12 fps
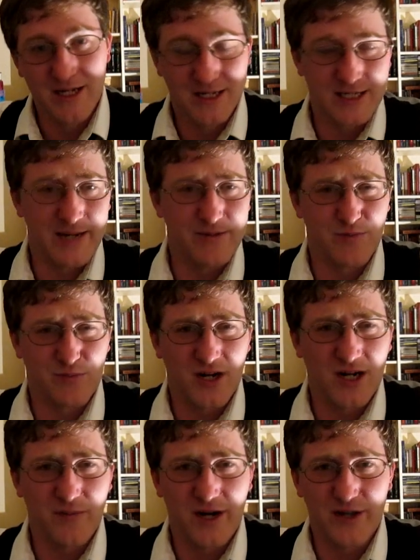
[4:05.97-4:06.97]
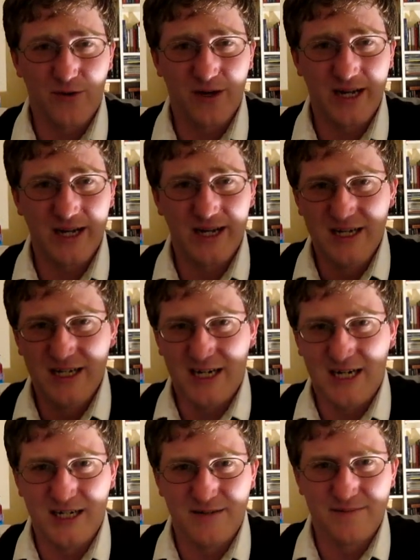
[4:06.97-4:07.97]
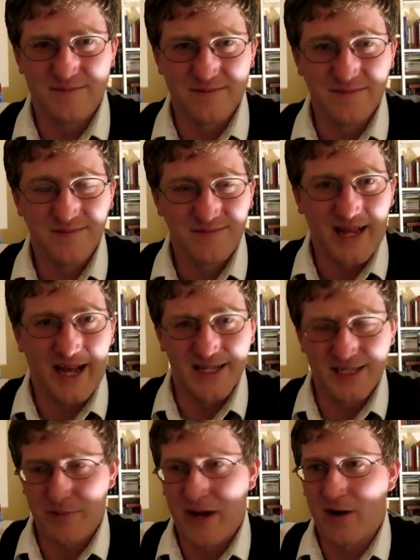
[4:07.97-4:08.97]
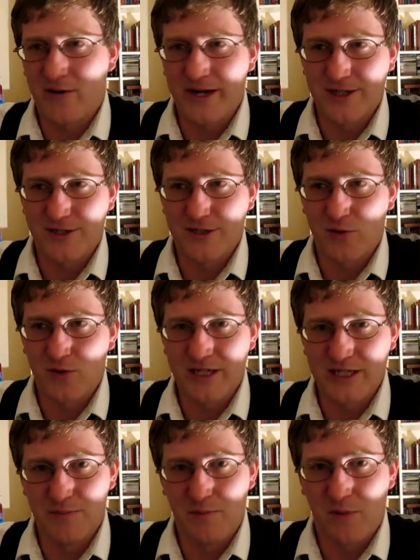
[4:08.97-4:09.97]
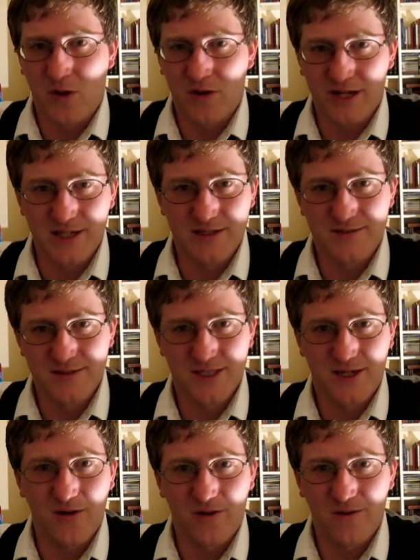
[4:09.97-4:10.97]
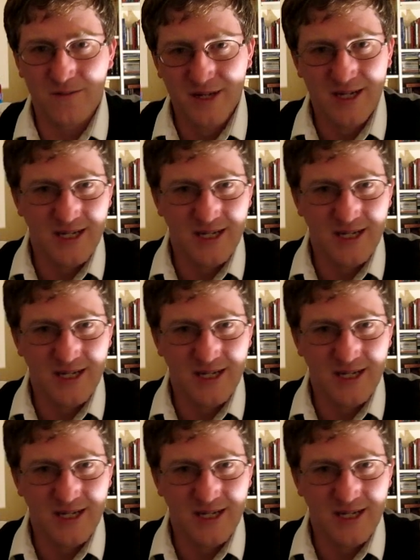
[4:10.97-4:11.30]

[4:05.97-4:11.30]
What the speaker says: His name is Bruck, by the way, as the Power Rangers bullies Bulk and Skull